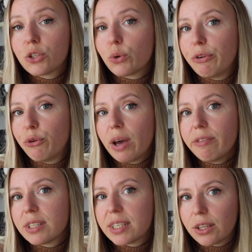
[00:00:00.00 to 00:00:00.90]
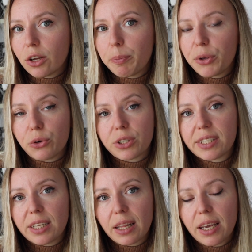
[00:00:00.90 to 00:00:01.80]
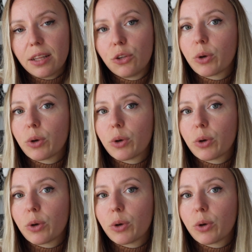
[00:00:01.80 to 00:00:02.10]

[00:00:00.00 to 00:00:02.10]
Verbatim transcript: So if you haven't set up your sale yet,